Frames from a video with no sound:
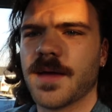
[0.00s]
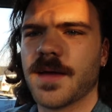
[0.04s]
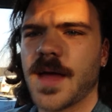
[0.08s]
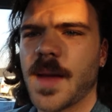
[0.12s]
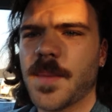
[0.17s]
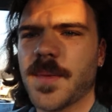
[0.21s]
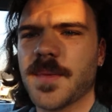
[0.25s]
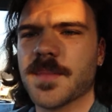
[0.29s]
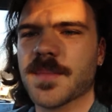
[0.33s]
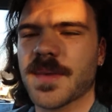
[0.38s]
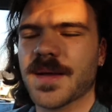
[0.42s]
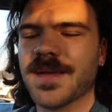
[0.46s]

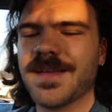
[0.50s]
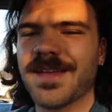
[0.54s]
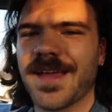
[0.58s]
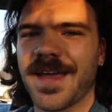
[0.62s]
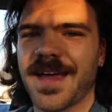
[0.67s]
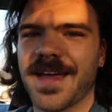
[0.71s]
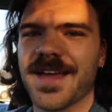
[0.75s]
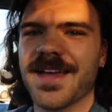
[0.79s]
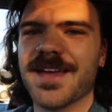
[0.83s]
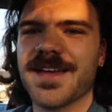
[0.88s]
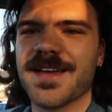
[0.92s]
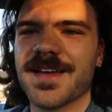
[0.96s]
Happy
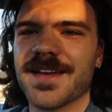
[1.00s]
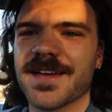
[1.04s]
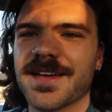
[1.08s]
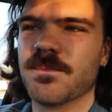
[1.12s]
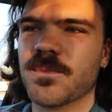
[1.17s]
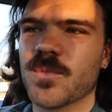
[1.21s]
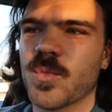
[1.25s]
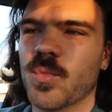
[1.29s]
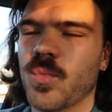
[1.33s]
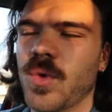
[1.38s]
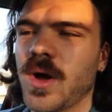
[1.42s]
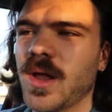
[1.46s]
Monday.
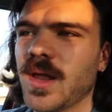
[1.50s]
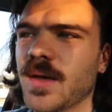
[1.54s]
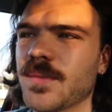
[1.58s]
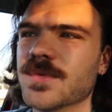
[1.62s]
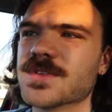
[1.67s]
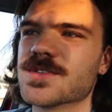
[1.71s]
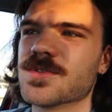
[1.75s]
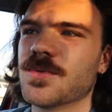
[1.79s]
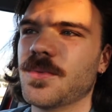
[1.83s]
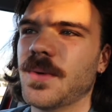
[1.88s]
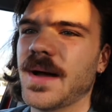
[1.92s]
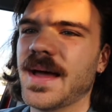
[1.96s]
While I
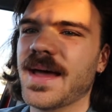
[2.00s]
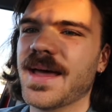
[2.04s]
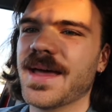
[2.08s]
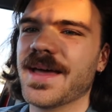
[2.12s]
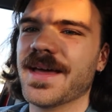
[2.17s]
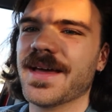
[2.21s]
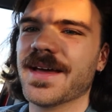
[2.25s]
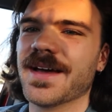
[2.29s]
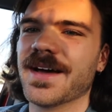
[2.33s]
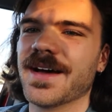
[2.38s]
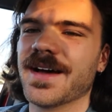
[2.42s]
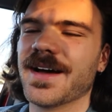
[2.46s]
was
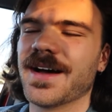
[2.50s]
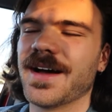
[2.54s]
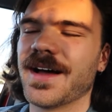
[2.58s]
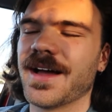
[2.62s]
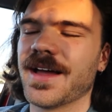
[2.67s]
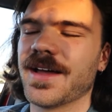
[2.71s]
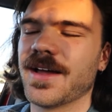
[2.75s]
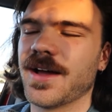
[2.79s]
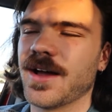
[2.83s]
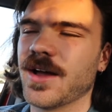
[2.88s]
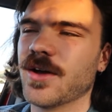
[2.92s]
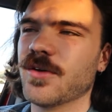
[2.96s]
away,
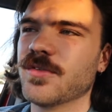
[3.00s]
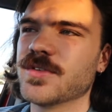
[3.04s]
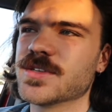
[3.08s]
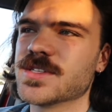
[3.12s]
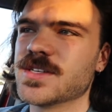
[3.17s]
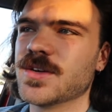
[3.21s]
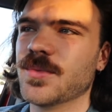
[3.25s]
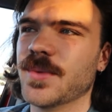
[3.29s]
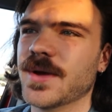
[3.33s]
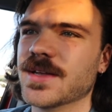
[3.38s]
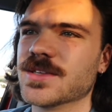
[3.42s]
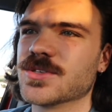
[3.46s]
I
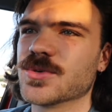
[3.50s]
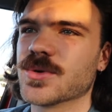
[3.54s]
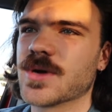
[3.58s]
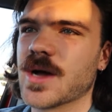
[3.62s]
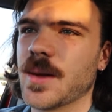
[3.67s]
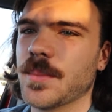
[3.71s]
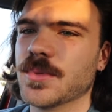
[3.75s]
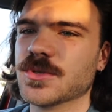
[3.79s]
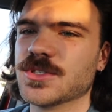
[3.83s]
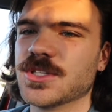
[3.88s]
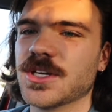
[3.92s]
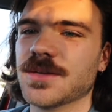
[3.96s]
obviously went to a
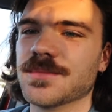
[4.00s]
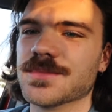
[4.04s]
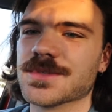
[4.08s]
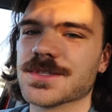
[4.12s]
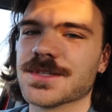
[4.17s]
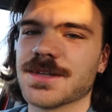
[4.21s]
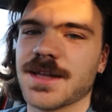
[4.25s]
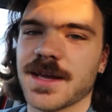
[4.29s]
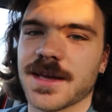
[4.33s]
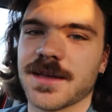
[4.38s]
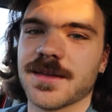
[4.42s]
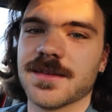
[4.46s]
couple
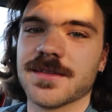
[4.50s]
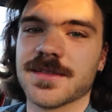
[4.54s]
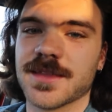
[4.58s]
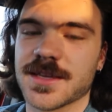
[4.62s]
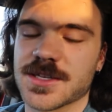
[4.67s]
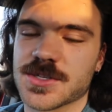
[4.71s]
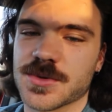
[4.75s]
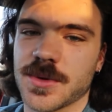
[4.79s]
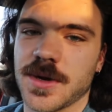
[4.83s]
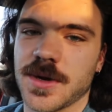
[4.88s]
gyms, like this